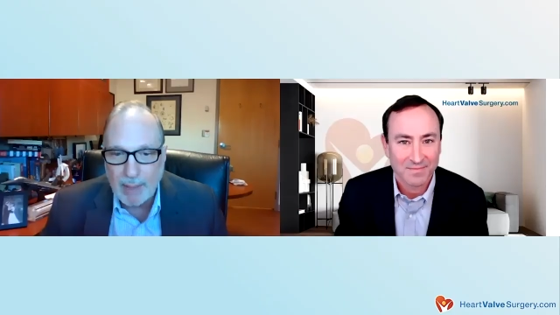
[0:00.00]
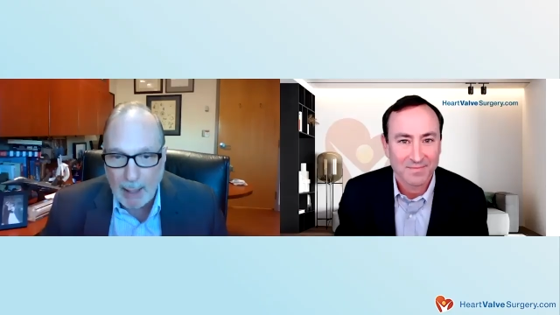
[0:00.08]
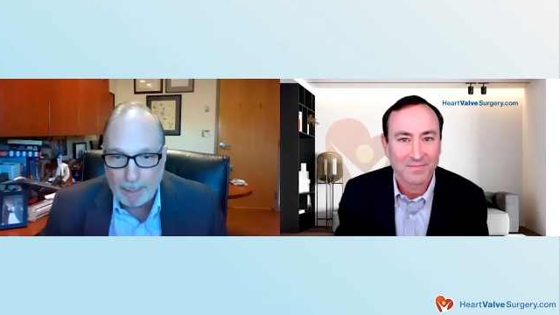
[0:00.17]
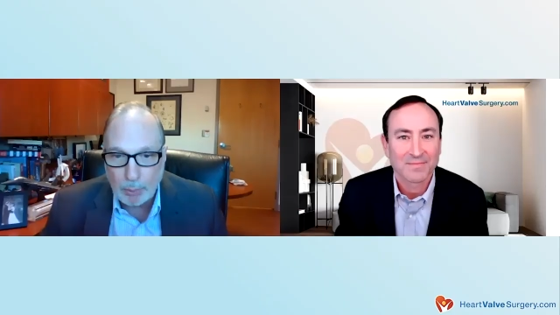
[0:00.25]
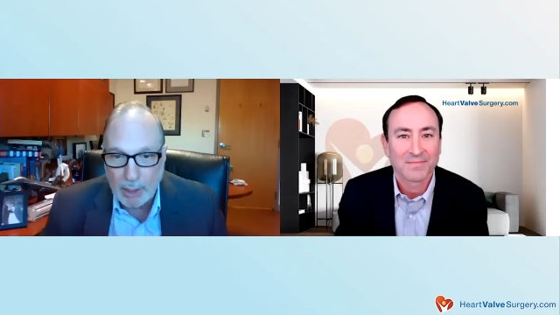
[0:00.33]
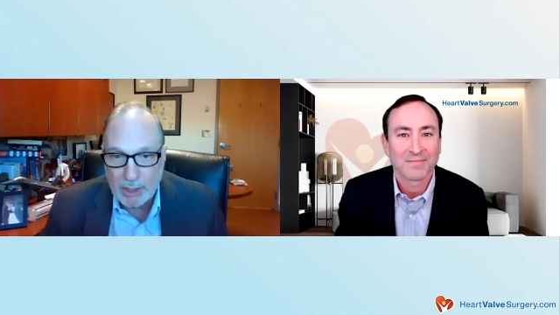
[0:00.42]

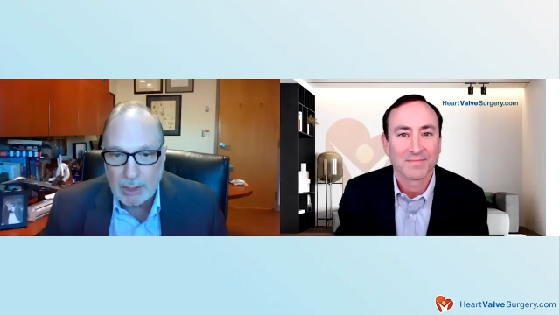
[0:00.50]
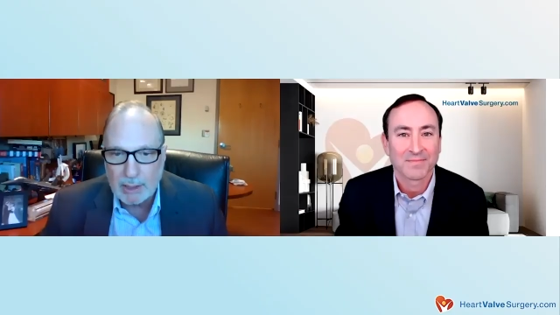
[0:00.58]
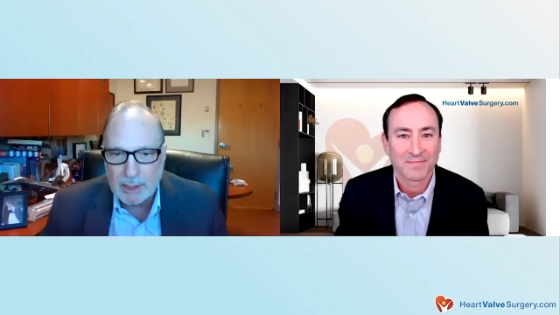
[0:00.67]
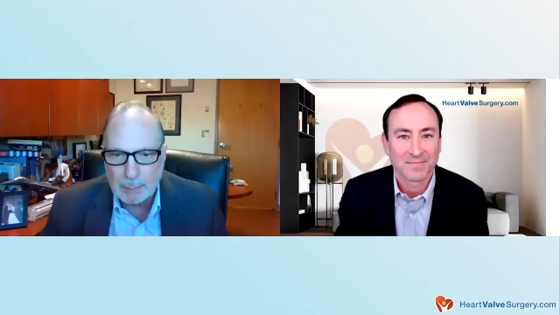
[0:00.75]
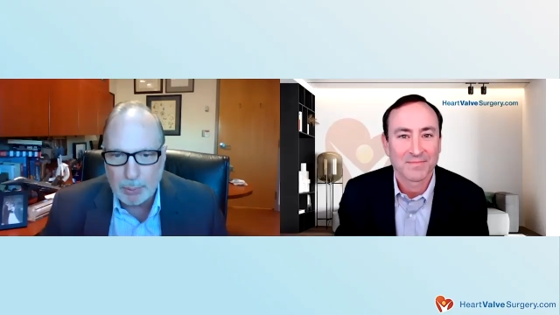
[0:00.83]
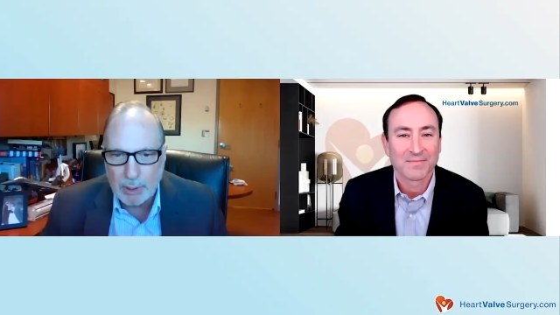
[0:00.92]
Speaker 1: operation. It's
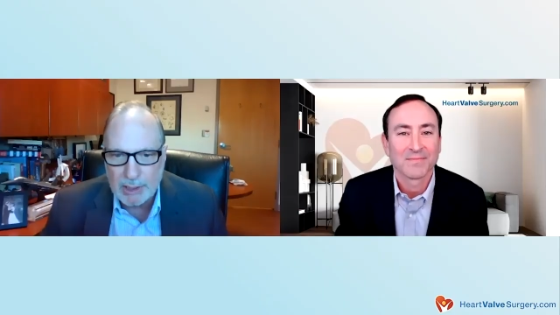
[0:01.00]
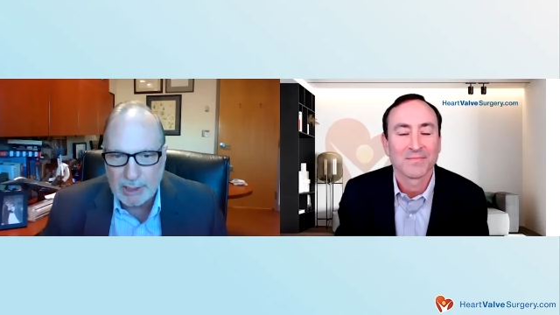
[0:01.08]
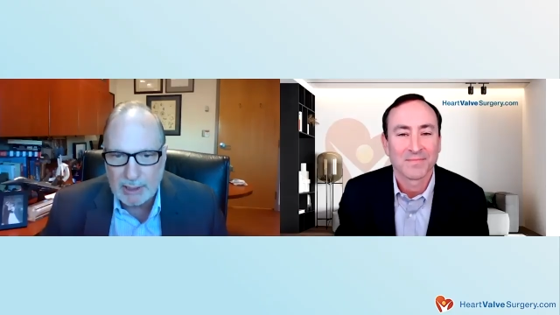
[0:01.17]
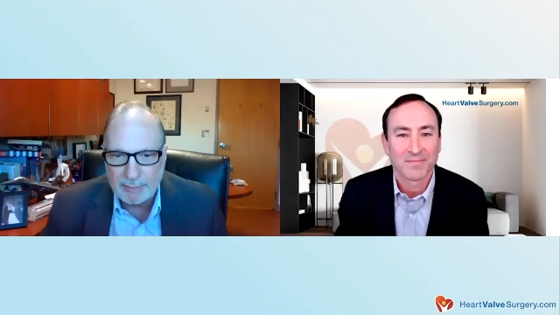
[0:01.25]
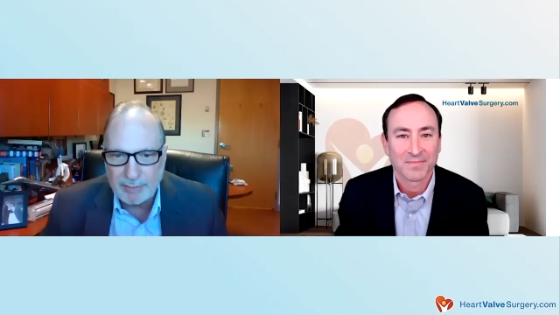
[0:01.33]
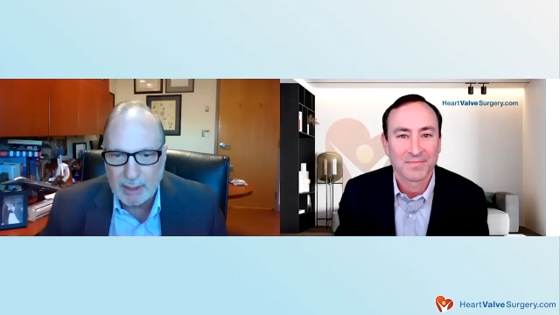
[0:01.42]
a pretty
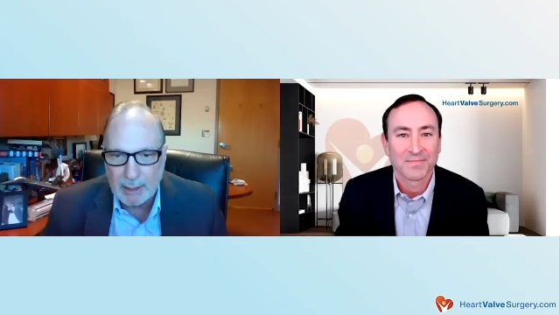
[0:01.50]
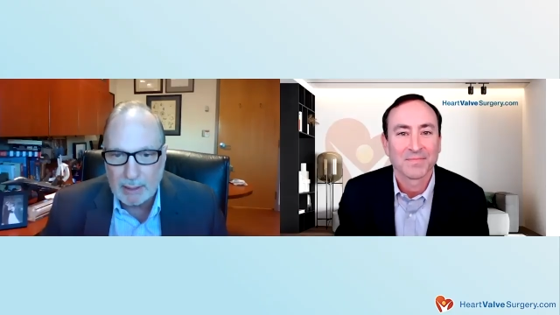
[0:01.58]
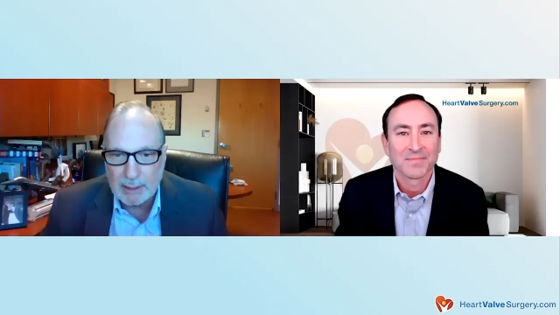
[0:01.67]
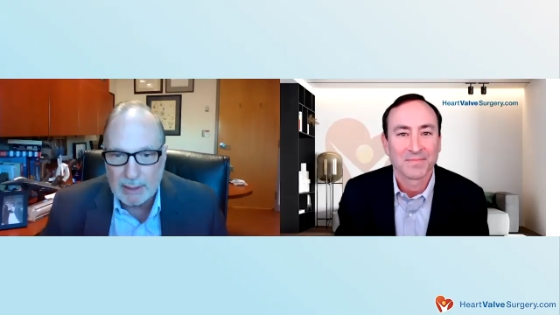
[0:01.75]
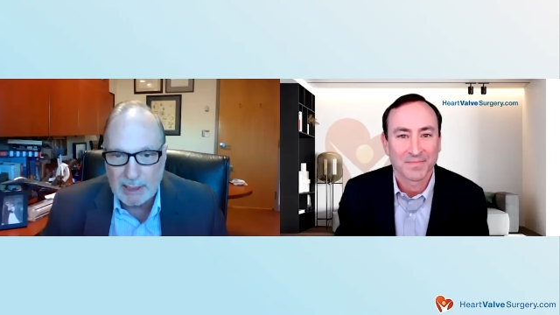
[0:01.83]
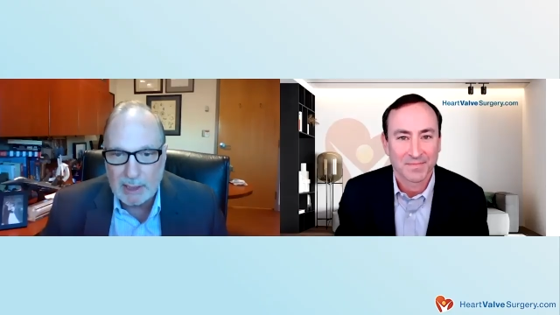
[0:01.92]
significant
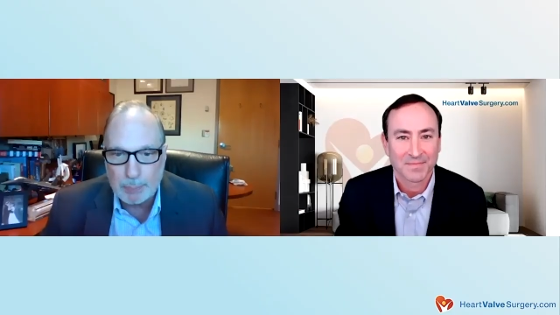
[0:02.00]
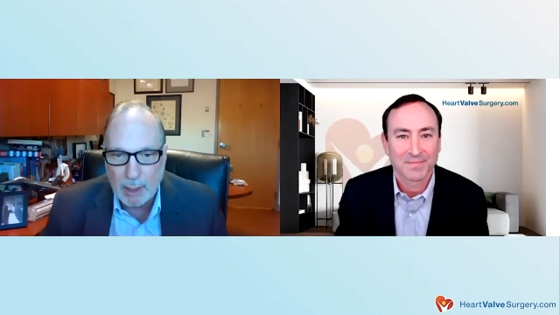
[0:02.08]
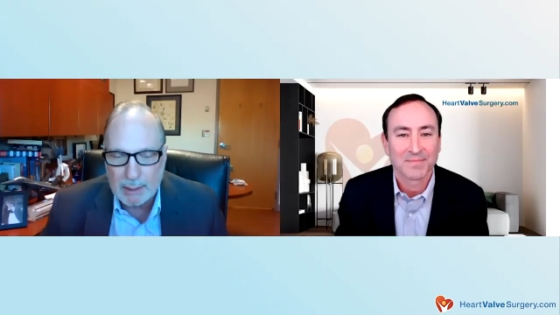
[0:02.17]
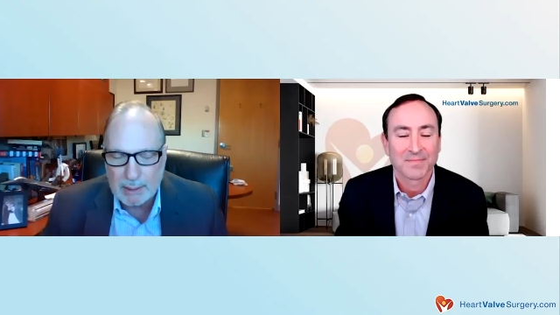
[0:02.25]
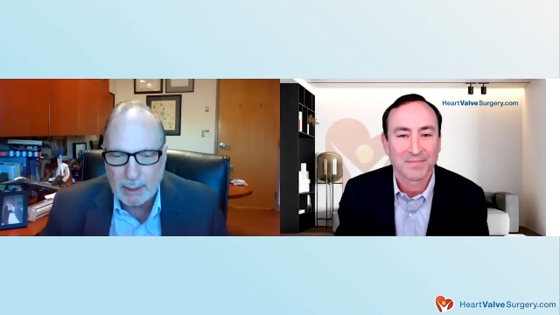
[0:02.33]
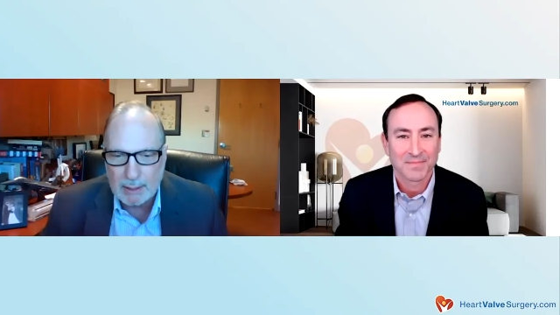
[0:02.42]
disease
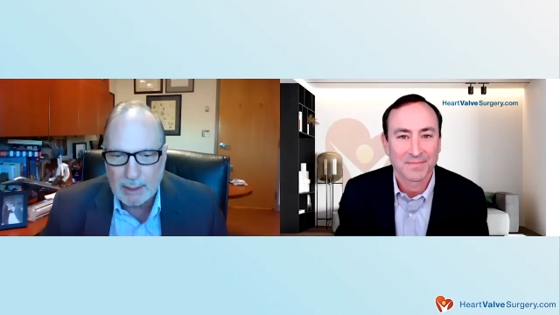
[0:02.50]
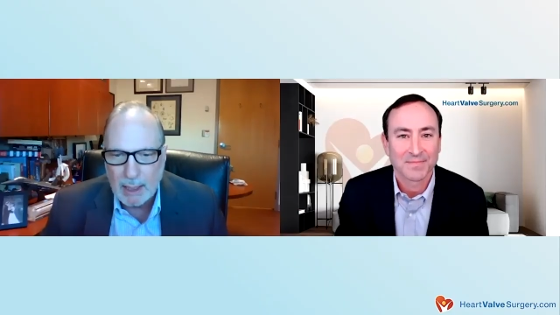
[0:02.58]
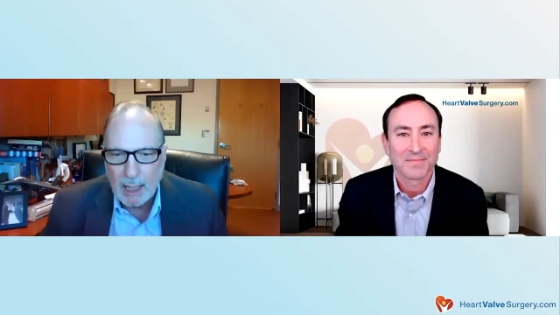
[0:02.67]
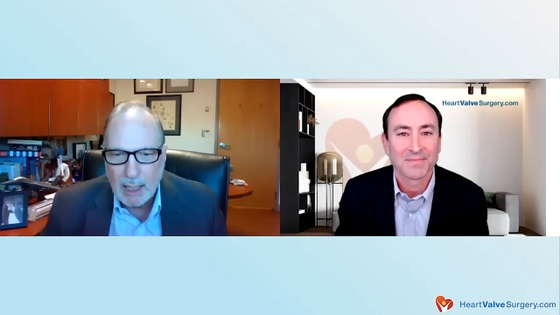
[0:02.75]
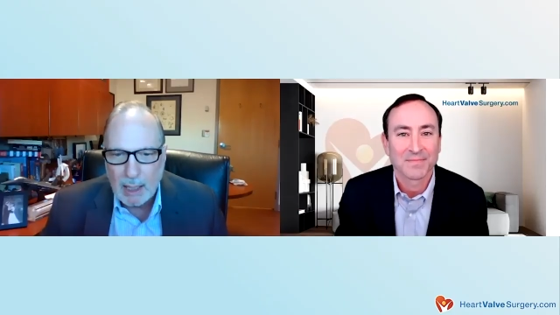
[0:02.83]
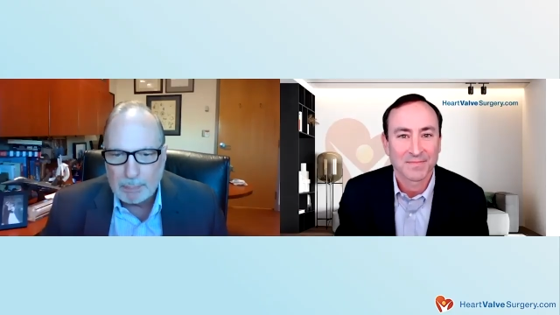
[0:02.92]
process.
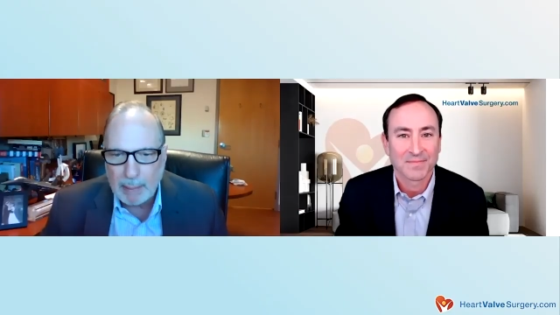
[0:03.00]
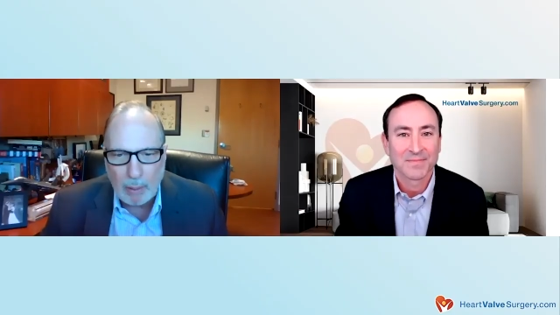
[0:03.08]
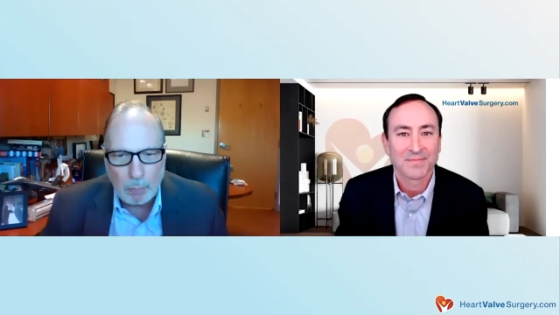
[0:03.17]
My